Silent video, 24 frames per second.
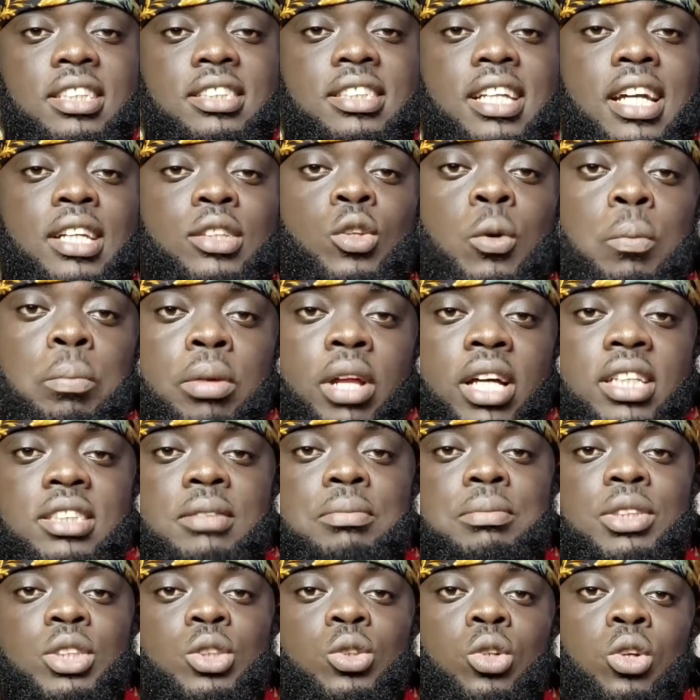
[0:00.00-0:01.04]
Cytoplasm,
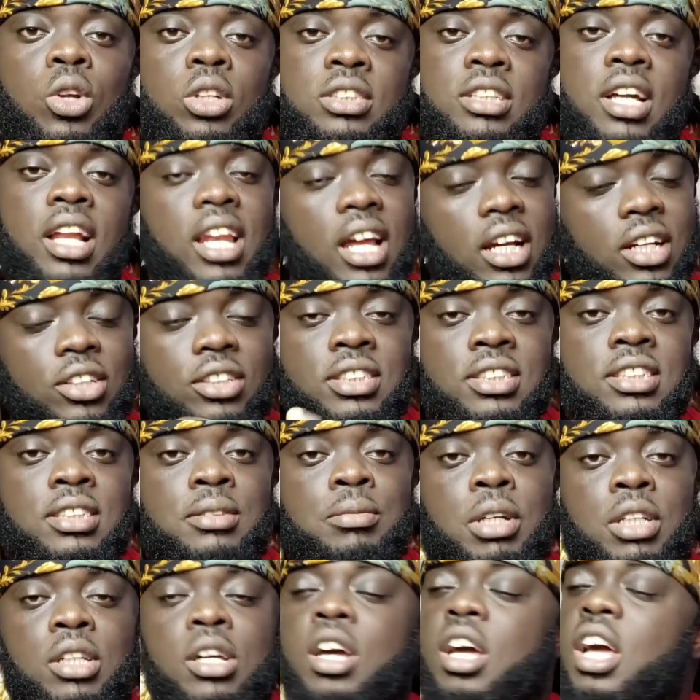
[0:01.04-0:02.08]
Nucleus, Alacritis,
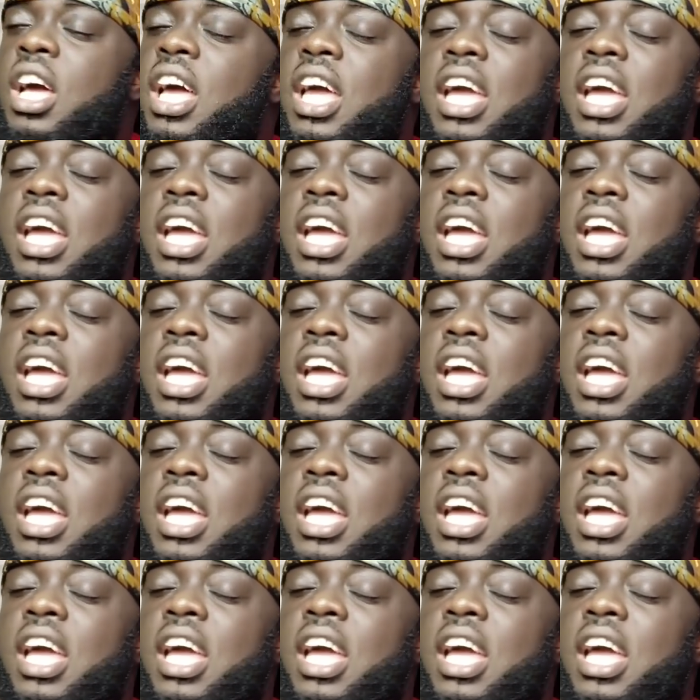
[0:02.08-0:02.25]
but